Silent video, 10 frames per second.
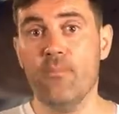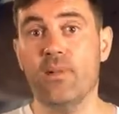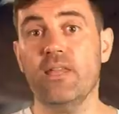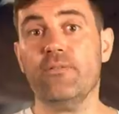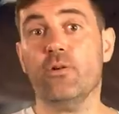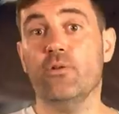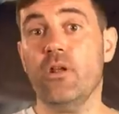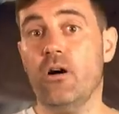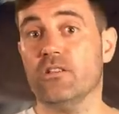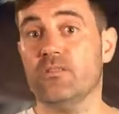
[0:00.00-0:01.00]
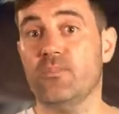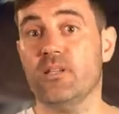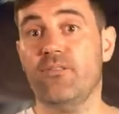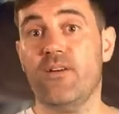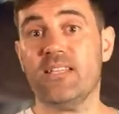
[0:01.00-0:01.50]
Believe it or not,
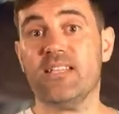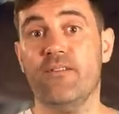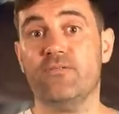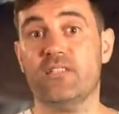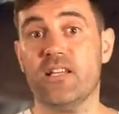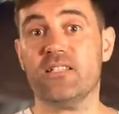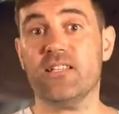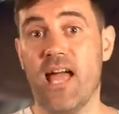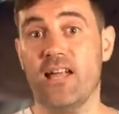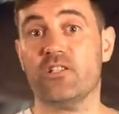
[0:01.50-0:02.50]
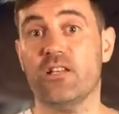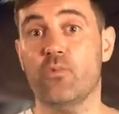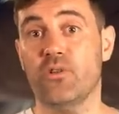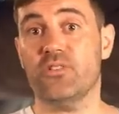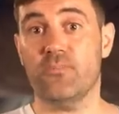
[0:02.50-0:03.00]
but the FATF doesn't actually
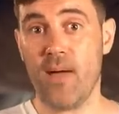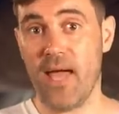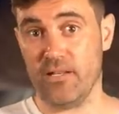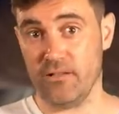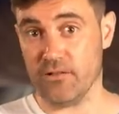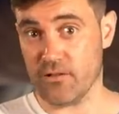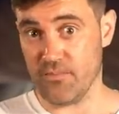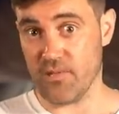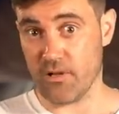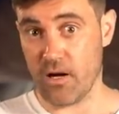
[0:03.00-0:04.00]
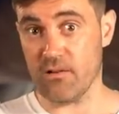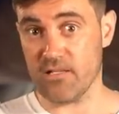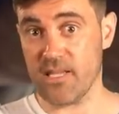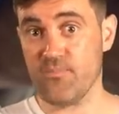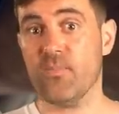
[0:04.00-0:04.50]
want to ban
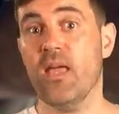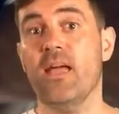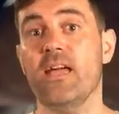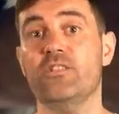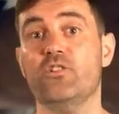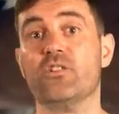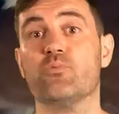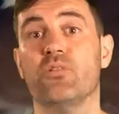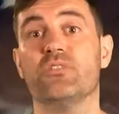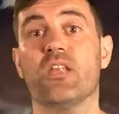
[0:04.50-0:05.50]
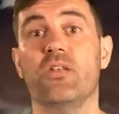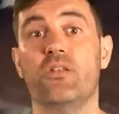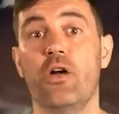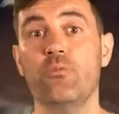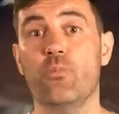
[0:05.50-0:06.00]
cryptocurrency. It just wants
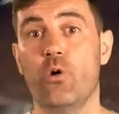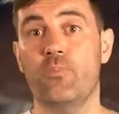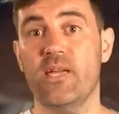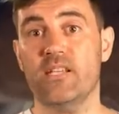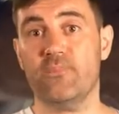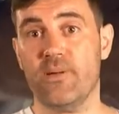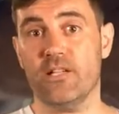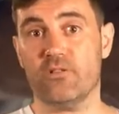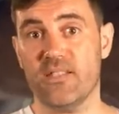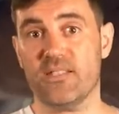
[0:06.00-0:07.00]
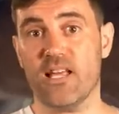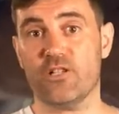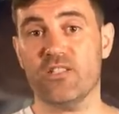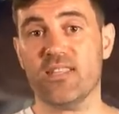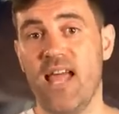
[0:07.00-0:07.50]
no more peer to peer
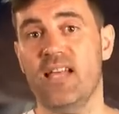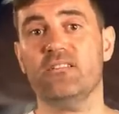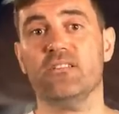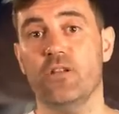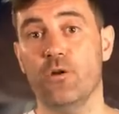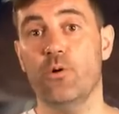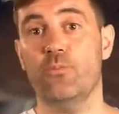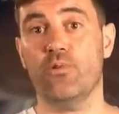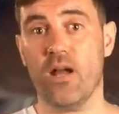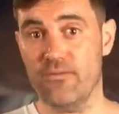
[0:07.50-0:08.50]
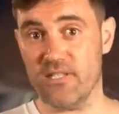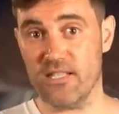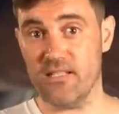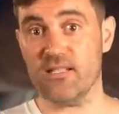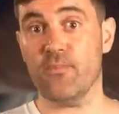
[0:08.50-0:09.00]
transactions and no more
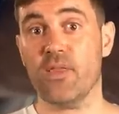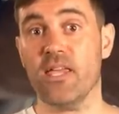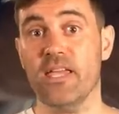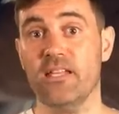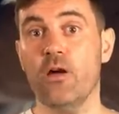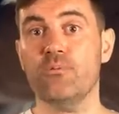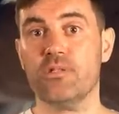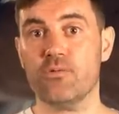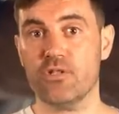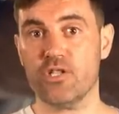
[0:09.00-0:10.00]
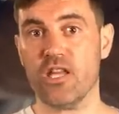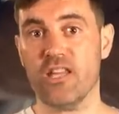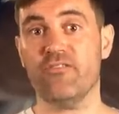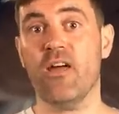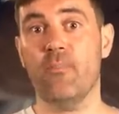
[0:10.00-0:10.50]
privacy, something it hopes to
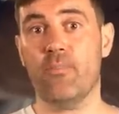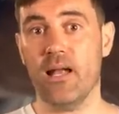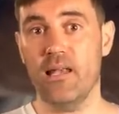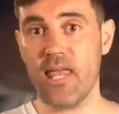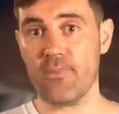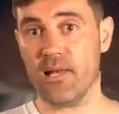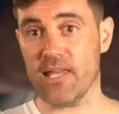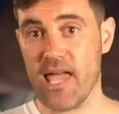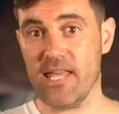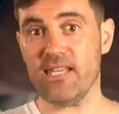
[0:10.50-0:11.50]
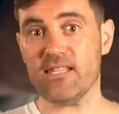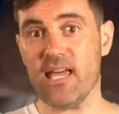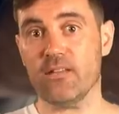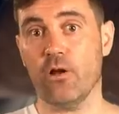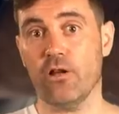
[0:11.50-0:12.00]
achieve by labeling any
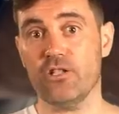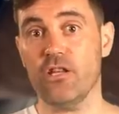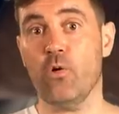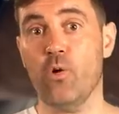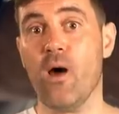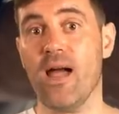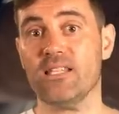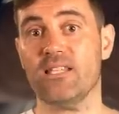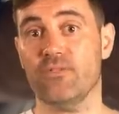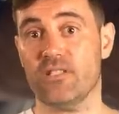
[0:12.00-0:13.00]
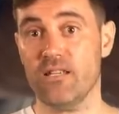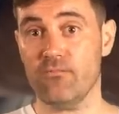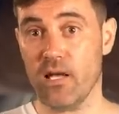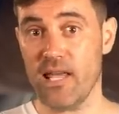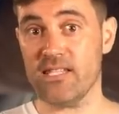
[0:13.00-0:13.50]
technology or activity
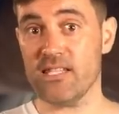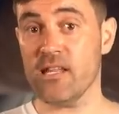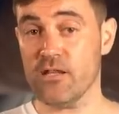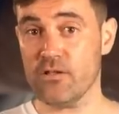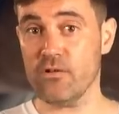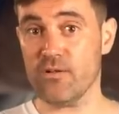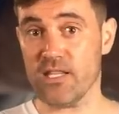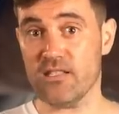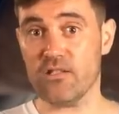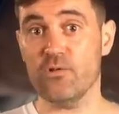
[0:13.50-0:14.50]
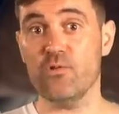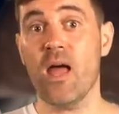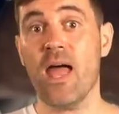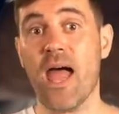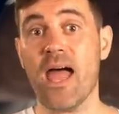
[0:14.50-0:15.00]
related to these two
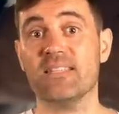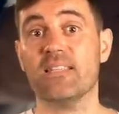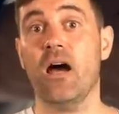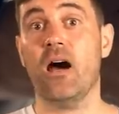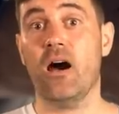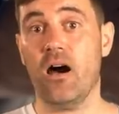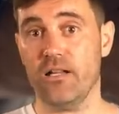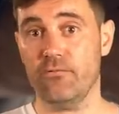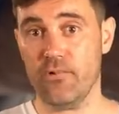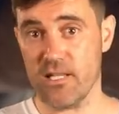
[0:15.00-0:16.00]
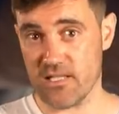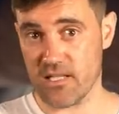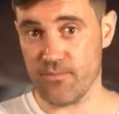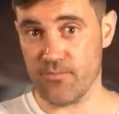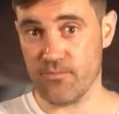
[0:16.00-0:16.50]
as high
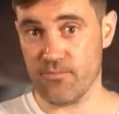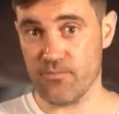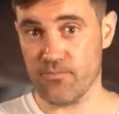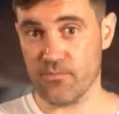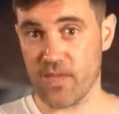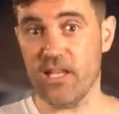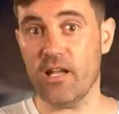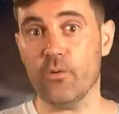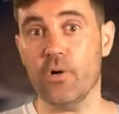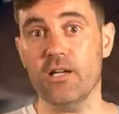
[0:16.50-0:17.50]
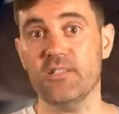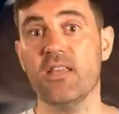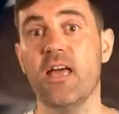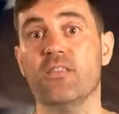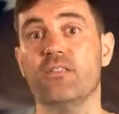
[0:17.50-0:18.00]
risk. In other
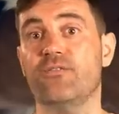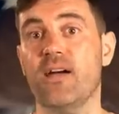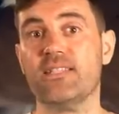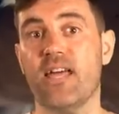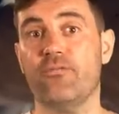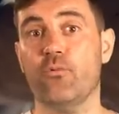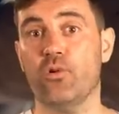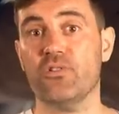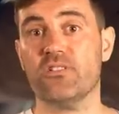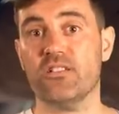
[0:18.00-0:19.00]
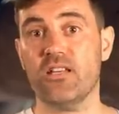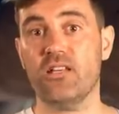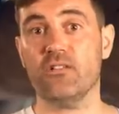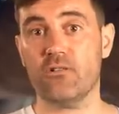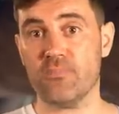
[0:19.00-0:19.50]
words, the FATF wants to
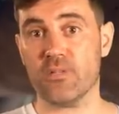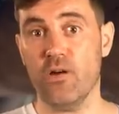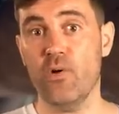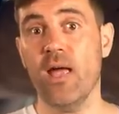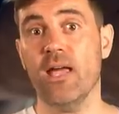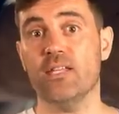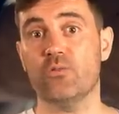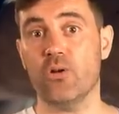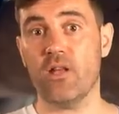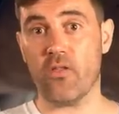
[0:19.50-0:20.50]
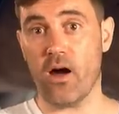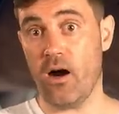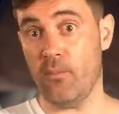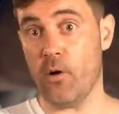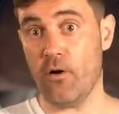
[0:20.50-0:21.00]
turn crypto into another
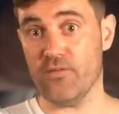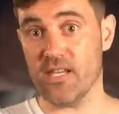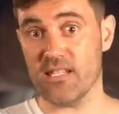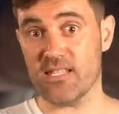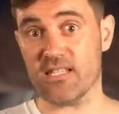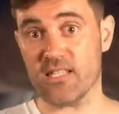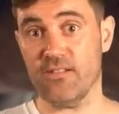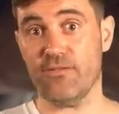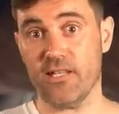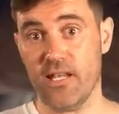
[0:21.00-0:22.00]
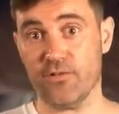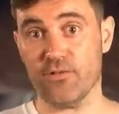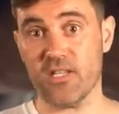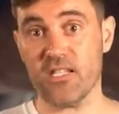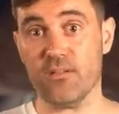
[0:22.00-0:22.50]
arm of the existing
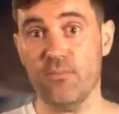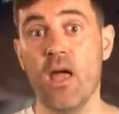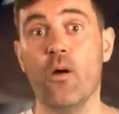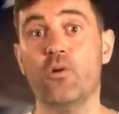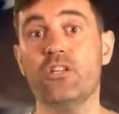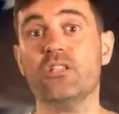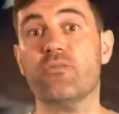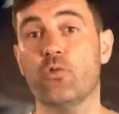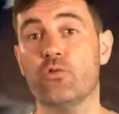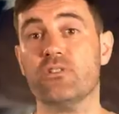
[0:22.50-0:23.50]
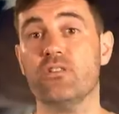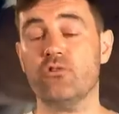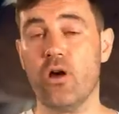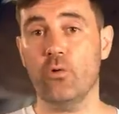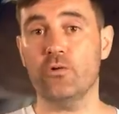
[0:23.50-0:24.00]
financial system, which is, of course,
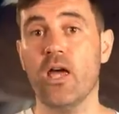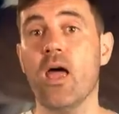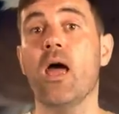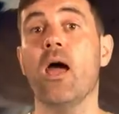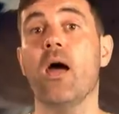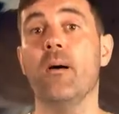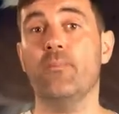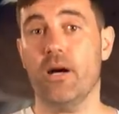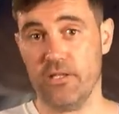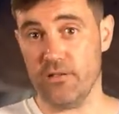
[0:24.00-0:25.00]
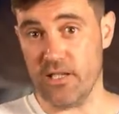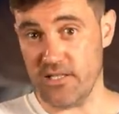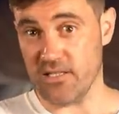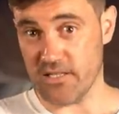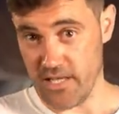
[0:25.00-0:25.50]
controlled by the
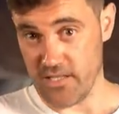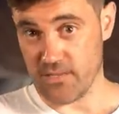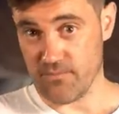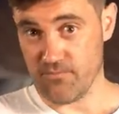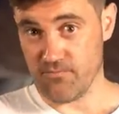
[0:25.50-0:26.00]
United States.